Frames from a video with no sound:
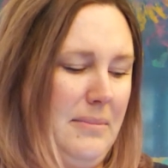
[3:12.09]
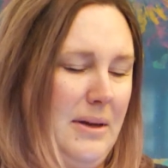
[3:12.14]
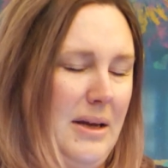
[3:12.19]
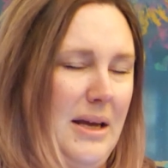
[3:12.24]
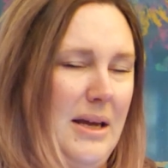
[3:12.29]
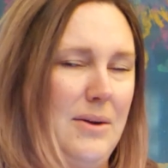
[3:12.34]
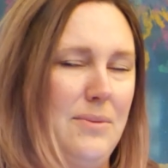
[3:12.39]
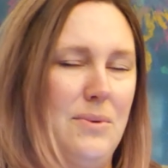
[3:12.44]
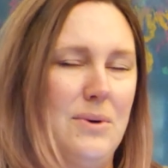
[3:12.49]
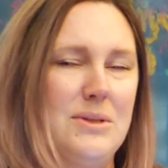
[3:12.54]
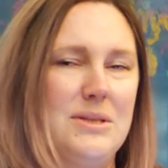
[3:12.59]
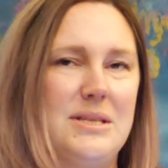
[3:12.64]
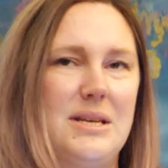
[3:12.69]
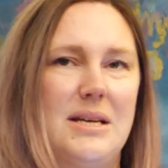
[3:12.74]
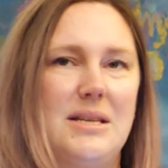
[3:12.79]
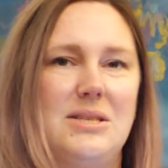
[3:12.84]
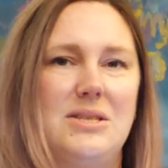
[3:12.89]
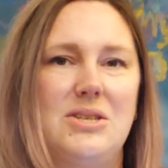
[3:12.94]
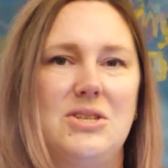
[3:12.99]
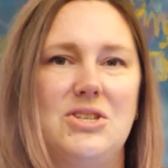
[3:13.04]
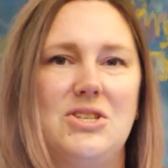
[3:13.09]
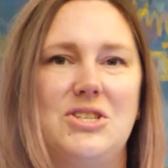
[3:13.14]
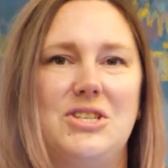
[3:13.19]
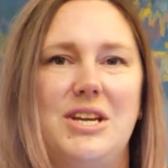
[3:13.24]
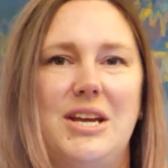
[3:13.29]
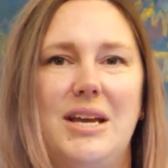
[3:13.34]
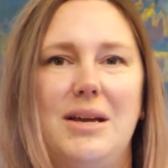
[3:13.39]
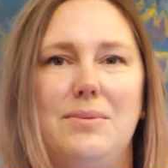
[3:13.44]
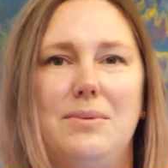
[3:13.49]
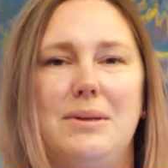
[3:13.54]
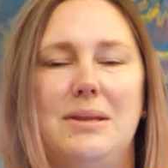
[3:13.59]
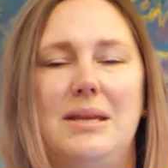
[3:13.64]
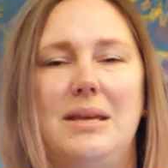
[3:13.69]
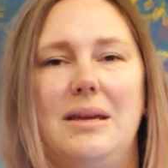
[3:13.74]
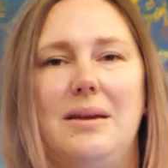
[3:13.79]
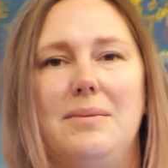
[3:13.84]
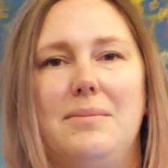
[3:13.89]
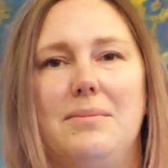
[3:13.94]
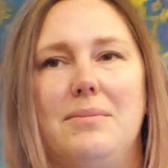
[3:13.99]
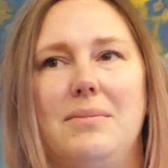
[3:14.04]
He wants us to share with
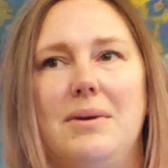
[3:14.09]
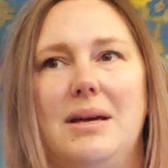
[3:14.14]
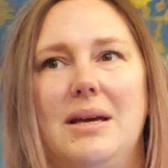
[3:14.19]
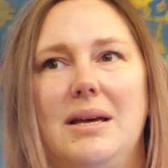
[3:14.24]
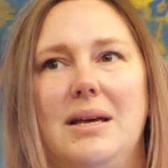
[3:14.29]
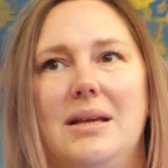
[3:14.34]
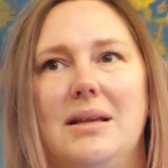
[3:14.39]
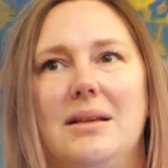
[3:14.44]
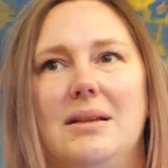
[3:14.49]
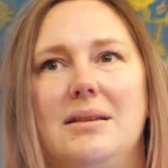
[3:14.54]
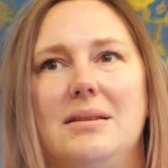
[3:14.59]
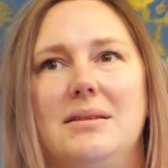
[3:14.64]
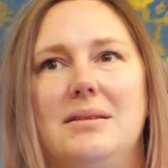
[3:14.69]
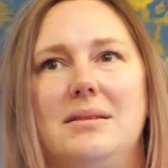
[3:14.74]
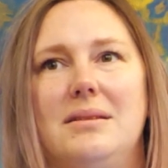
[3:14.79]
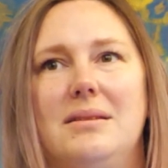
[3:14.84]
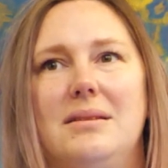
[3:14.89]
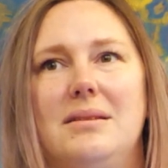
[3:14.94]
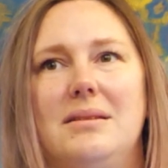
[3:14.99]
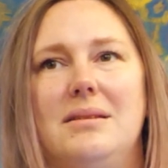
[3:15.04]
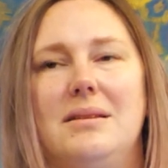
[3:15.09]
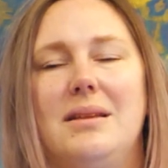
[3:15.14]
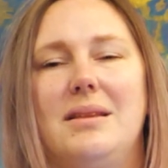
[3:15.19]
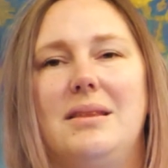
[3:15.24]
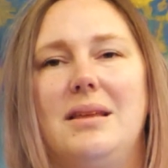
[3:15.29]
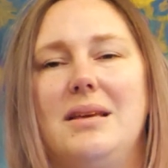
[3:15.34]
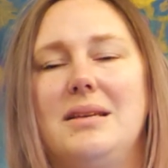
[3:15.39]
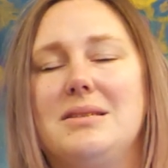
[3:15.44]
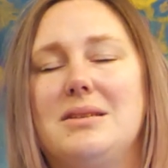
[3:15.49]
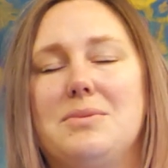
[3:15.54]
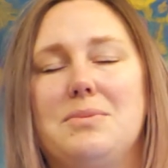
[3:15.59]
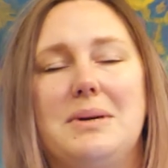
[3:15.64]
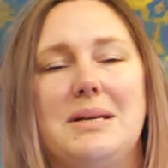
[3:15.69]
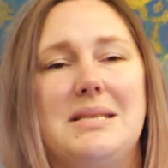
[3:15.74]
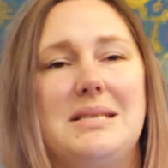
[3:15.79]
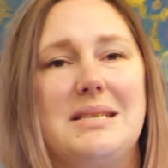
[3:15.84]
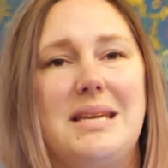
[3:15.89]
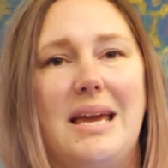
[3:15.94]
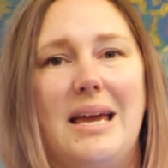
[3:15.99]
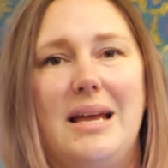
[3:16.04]
Him the things that we're
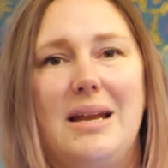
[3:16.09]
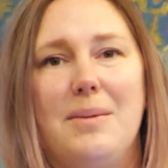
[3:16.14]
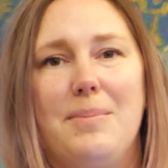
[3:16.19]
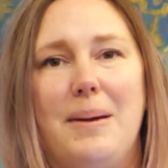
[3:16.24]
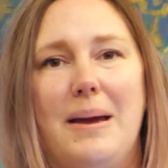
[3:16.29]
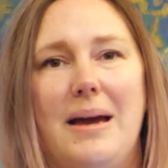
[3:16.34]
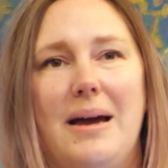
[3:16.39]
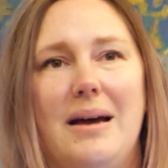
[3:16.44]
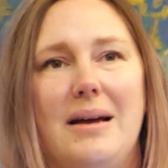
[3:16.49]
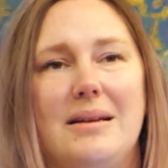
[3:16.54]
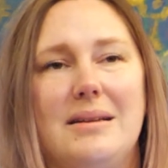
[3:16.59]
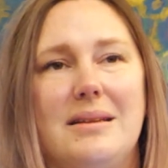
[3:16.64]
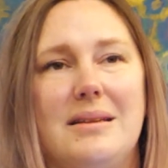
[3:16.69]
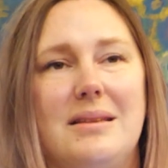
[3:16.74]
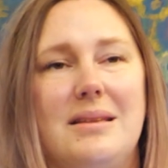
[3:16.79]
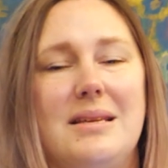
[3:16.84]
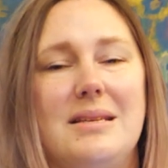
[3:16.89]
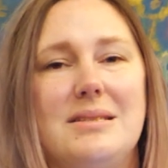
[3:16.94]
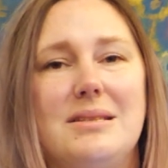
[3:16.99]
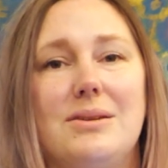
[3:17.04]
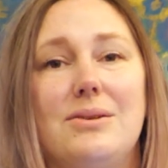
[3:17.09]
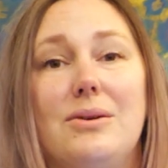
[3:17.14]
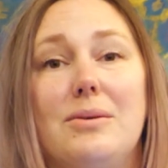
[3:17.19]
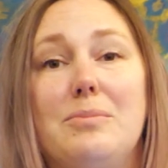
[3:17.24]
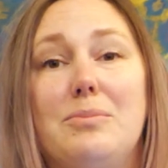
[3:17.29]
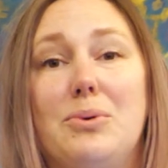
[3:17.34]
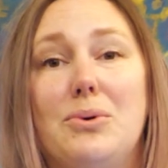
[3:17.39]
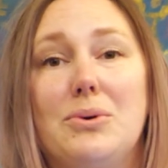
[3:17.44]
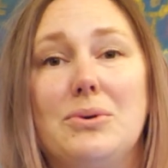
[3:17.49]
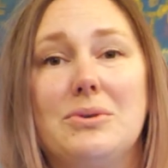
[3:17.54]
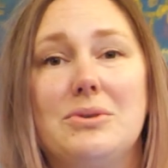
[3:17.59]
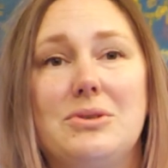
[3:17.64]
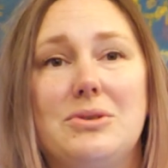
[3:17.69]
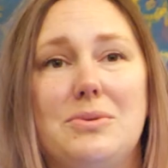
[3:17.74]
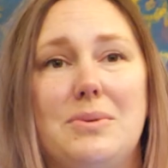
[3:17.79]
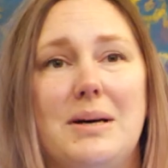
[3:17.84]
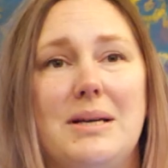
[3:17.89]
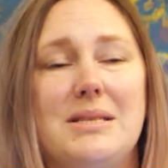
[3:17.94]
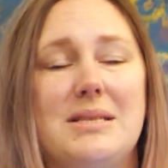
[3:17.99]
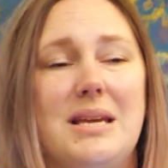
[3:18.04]
scared about, the things that are important
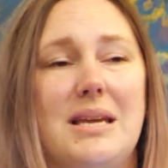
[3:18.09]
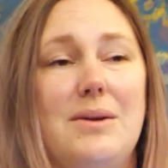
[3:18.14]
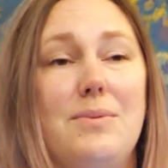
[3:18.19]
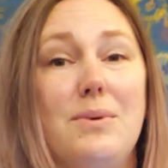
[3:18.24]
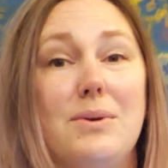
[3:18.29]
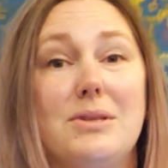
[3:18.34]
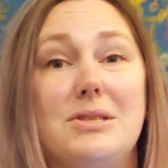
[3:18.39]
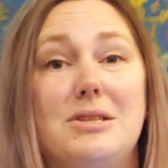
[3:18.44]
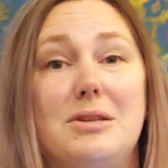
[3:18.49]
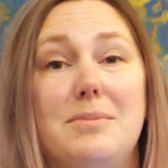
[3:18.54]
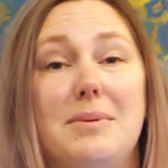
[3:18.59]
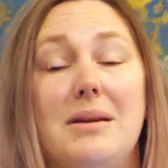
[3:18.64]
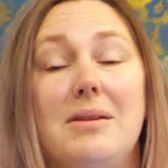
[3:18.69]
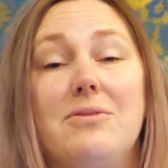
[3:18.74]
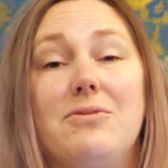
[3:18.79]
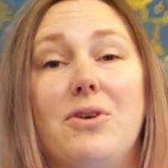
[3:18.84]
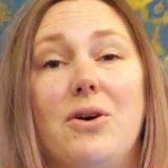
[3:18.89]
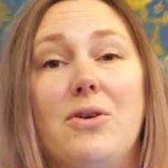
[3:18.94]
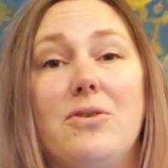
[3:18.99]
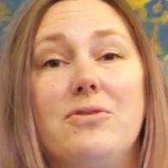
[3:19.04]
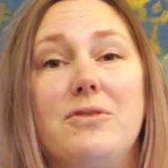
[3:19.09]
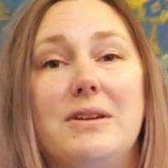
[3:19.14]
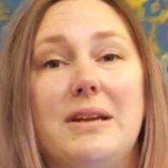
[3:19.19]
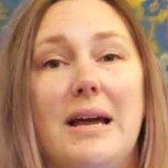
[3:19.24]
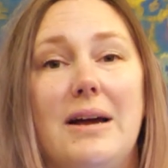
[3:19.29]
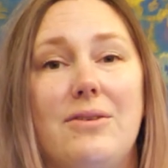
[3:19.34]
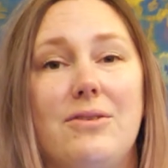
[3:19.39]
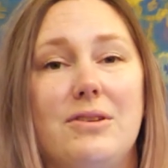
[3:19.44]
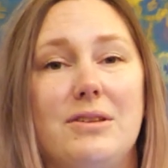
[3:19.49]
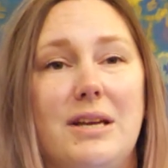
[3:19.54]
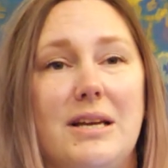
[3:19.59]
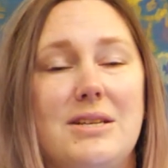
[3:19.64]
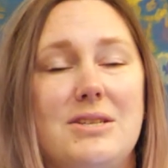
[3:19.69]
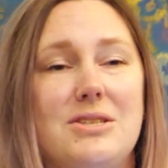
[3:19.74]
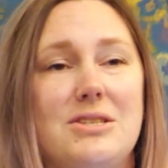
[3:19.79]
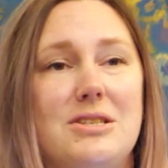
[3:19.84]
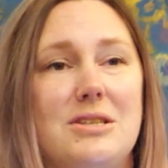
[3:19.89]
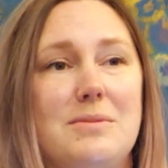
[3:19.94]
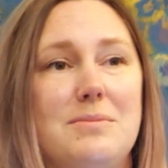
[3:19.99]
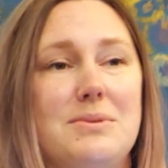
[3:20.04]
to us. He wants to be involved in our
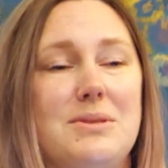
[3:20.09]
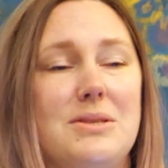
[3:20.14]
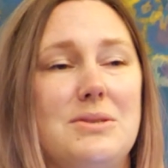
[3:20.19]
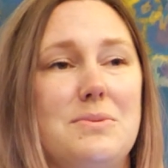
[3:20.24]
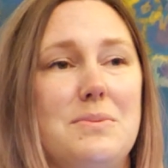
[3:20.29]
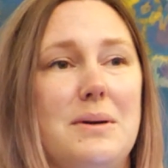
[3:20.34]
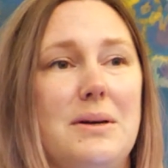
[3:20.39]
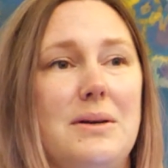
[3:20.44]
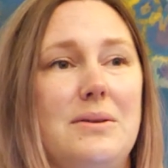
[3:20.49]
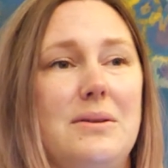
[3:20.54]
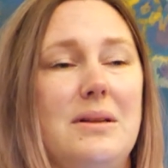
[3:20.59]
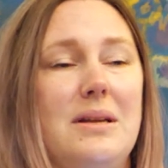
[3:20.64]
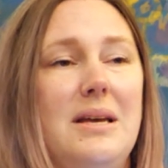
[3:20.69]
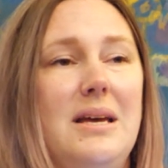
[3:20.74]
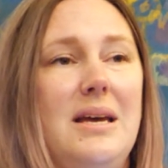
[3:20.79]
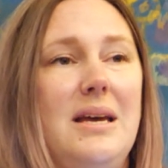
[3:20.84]
relationships as well.